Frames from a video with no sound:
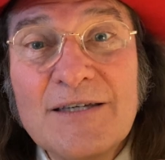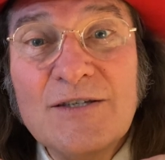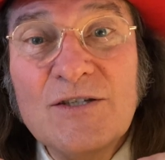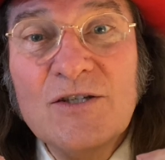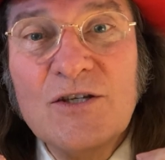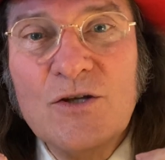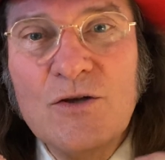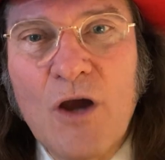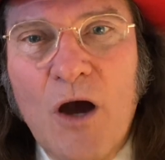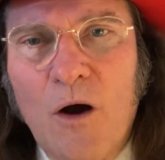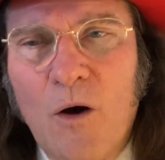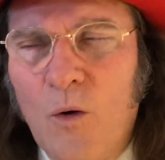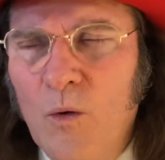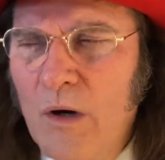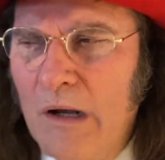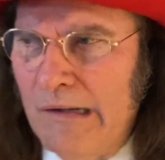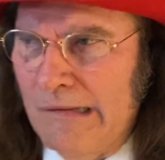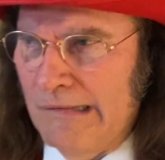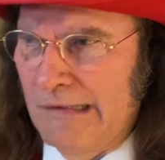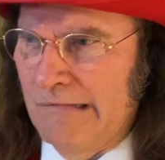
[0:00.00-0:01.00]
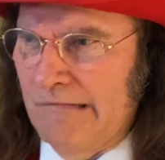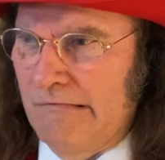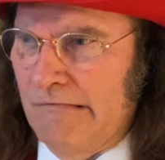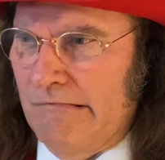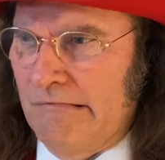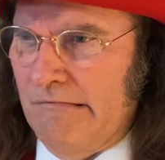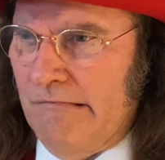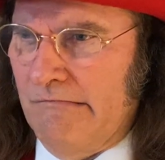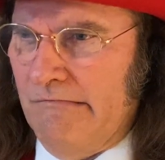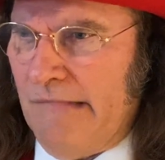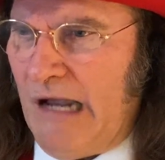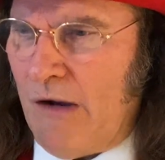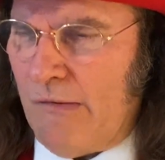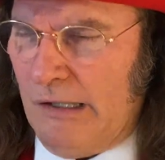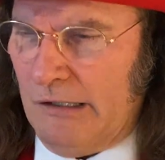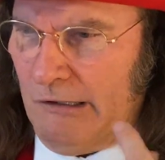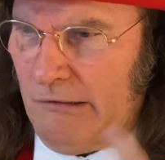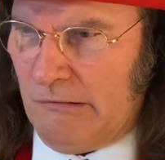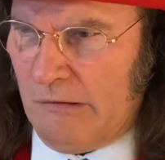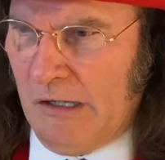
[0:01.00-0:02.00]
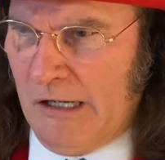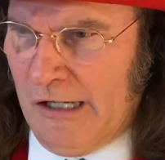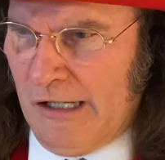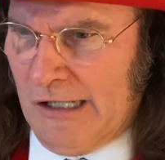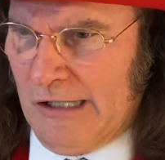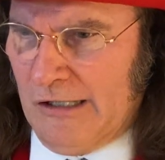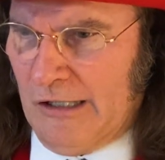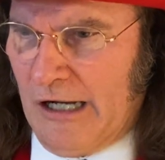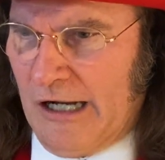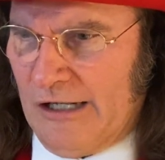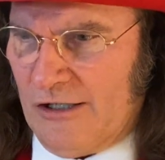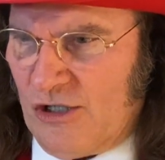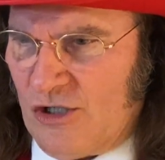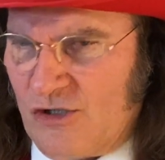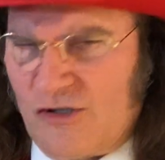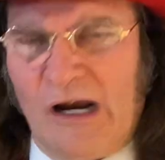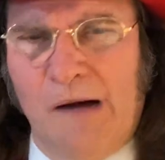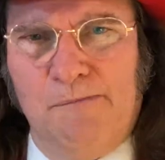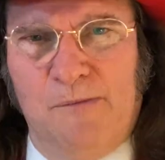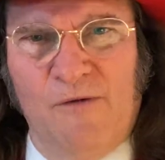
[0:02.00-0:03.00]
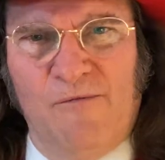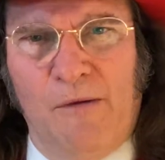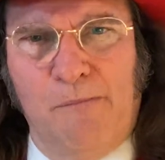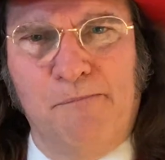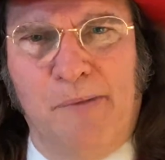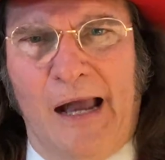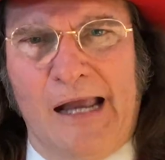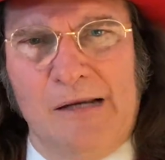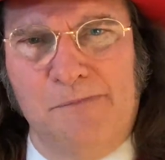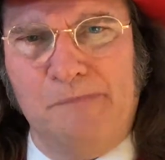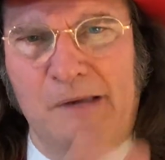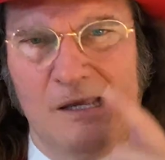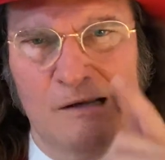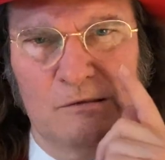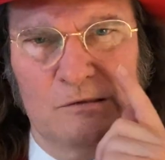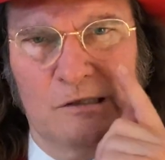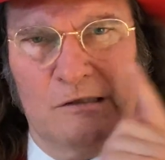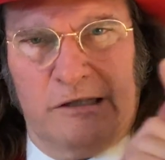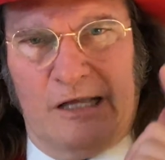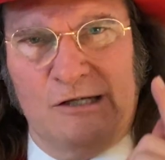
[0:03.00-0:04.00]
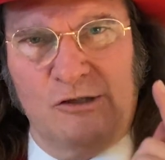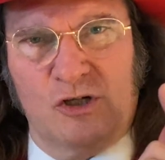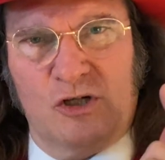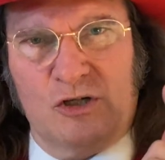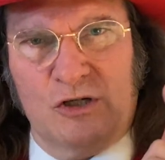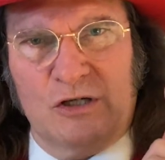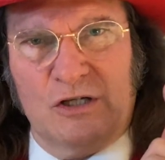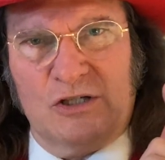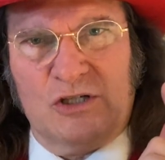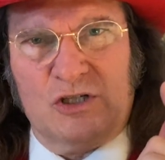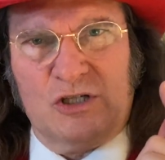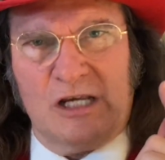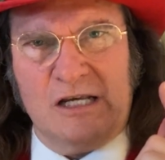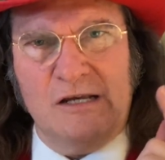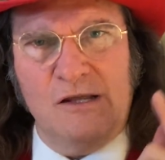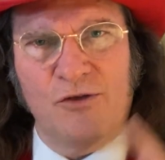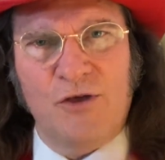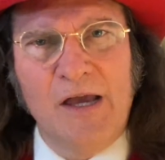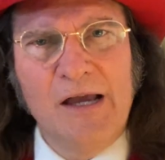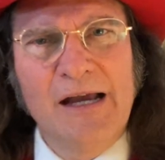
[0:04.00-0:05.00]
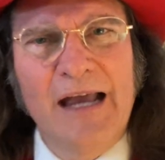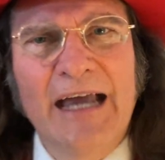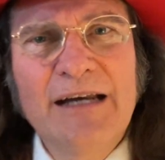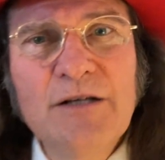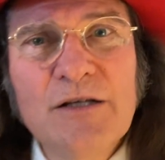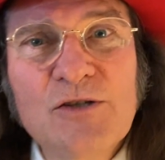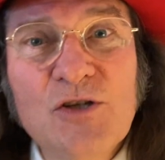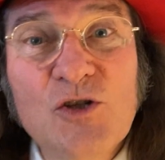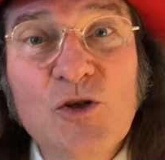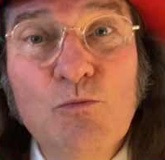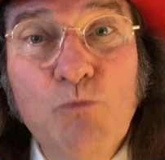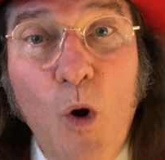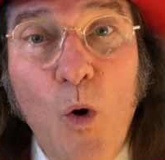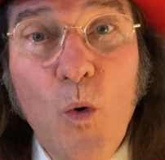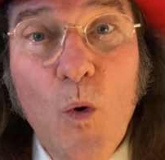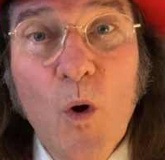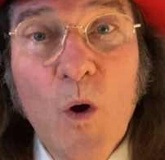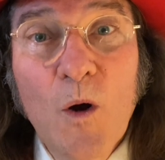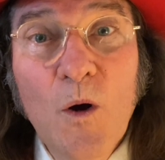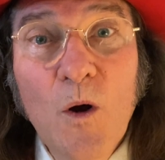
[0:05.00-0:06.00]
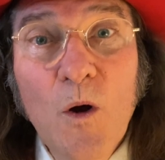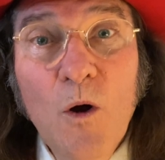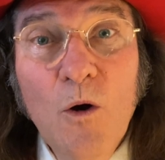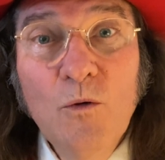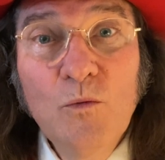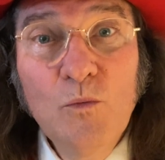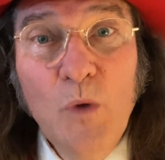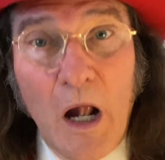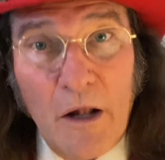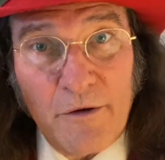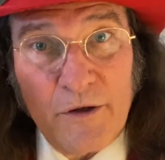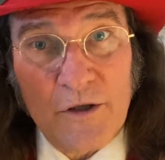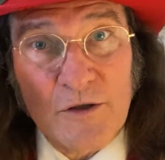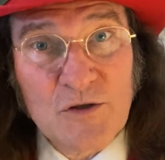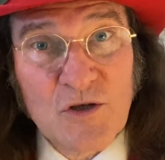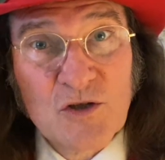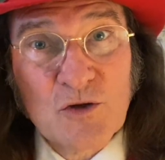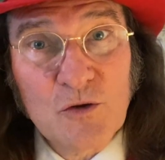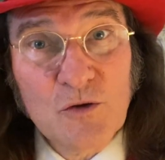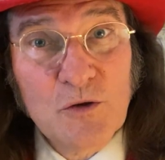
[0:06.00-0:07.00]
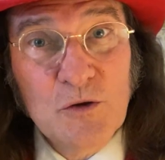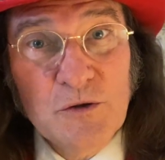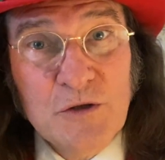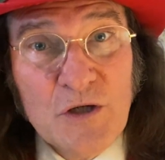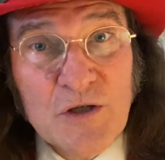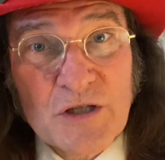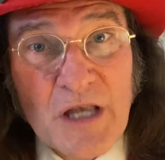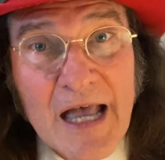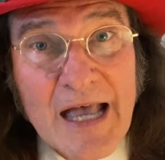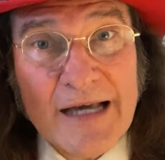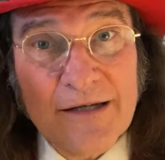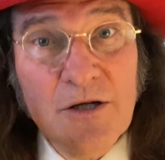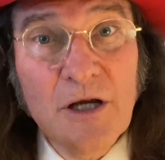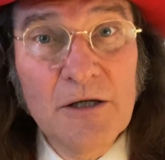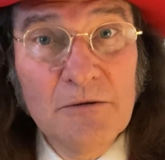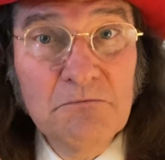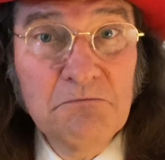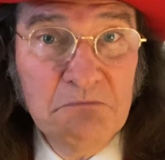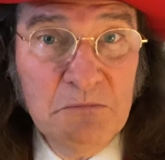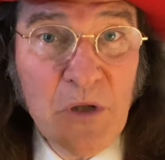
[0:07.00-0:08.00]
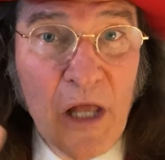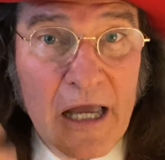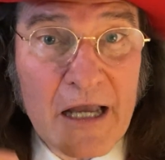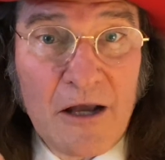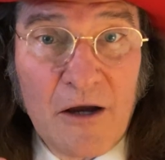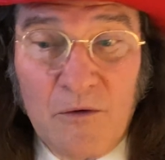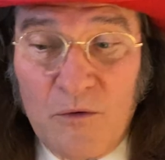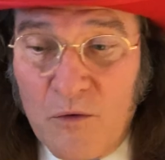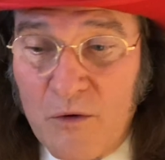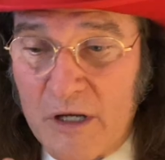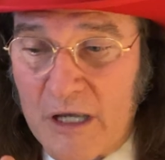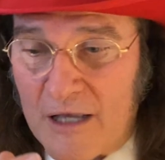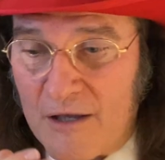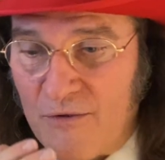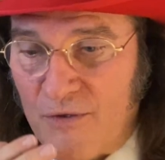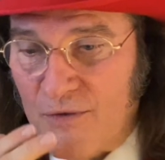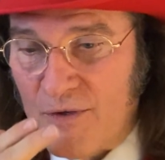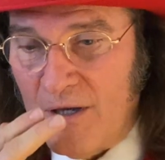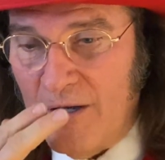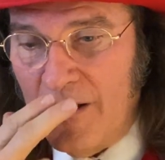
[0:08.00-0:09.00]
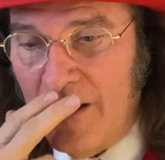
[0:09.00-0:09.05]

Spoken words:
snow. Now a little stump of a pipe he held clenched in his teeth, and its smoke, well, it encircled his head like a wreath.